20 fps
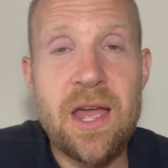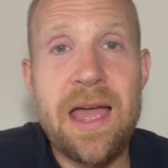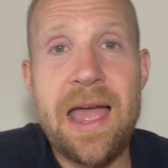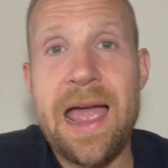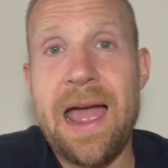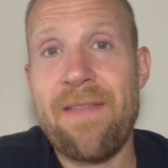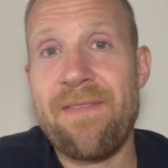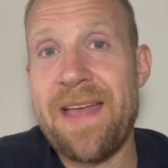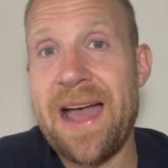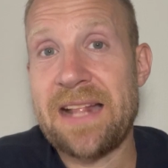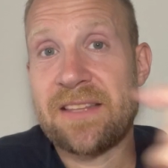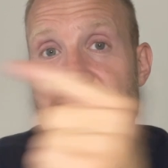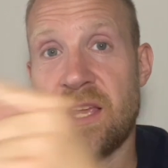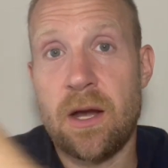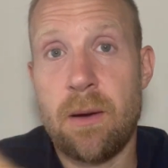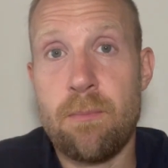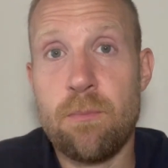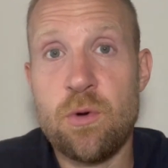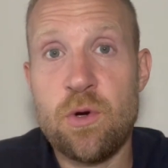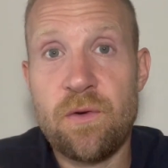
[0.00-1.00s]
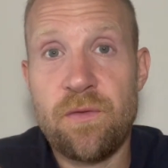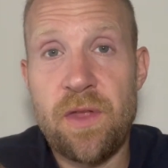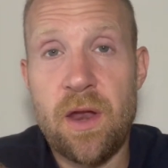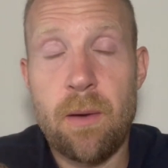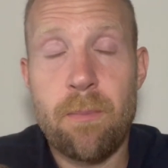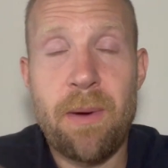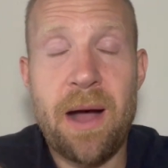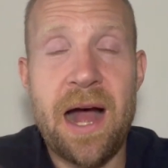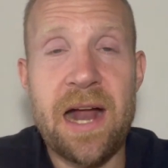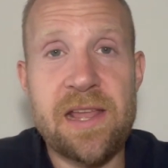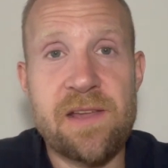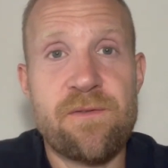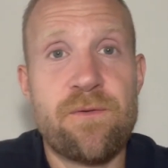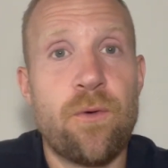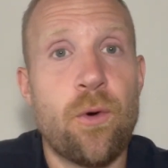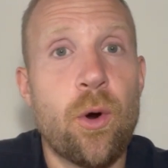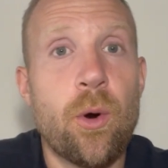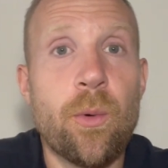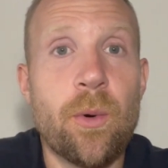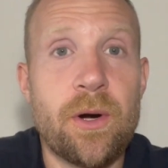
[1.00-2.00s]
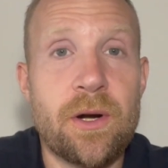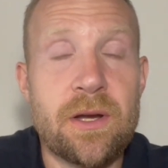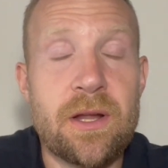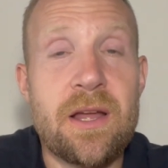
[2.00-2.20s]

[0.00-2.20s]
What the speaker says: and that's going to move their body forward.